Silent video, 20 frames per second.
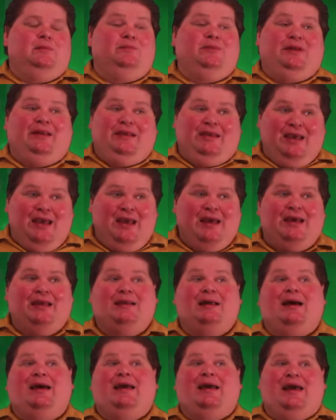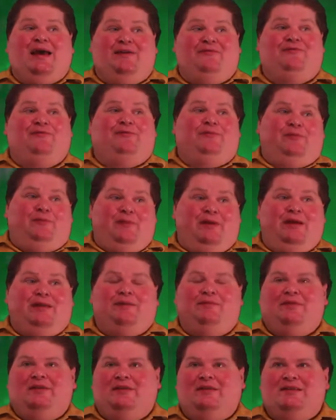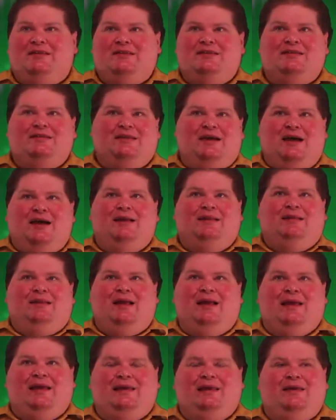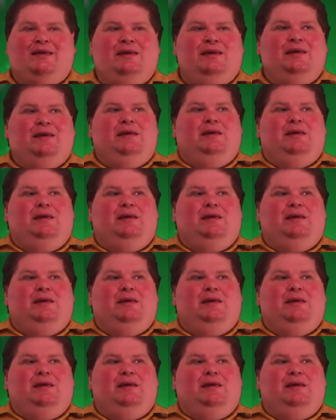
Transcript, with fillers: But again, I have to remind, I mean, this is not like